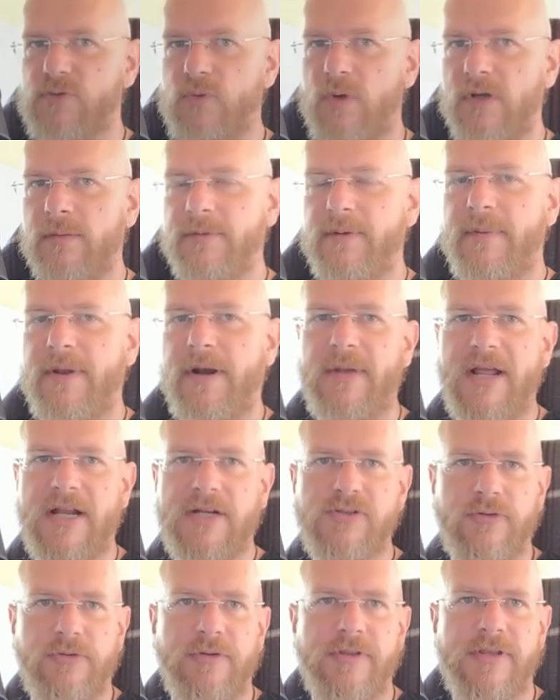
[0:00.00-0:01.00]
guys, welcome to Better
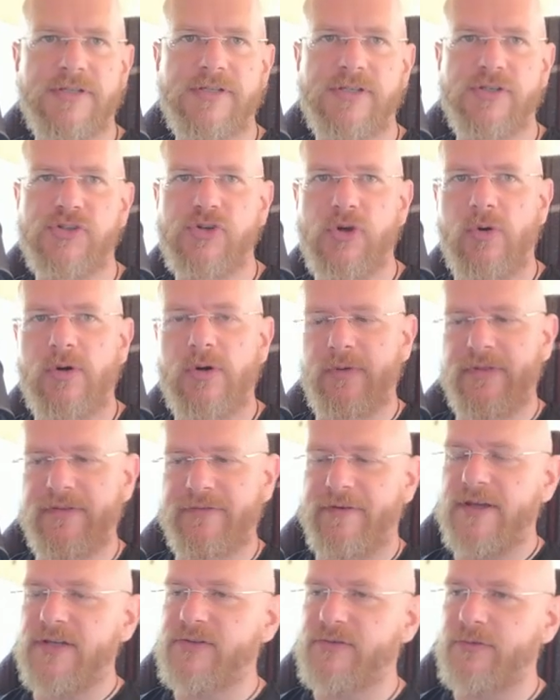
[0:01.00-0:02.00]
Bachelor. This is Joker with a
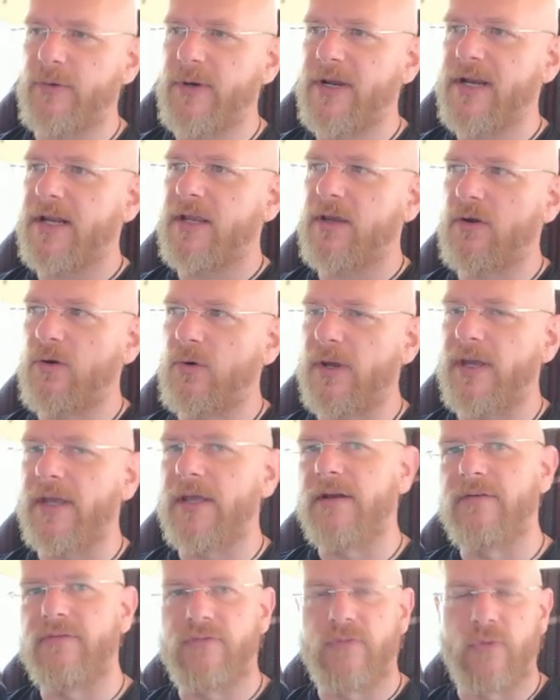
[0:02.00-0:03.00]
face for radio
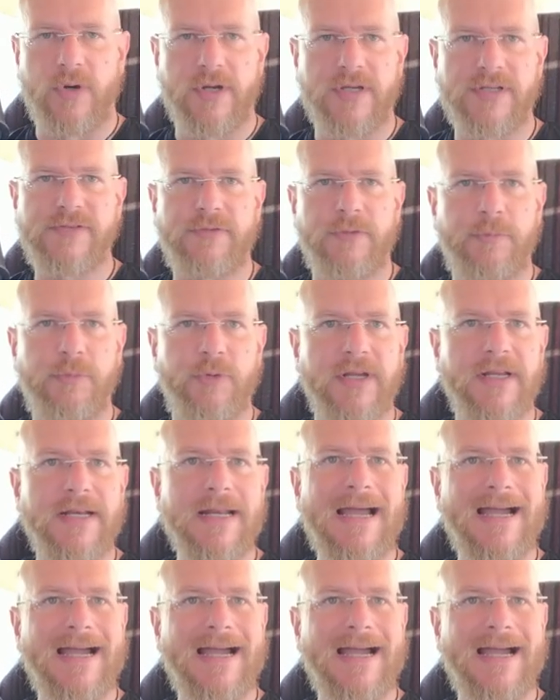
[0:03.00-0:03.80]
and a voice for print.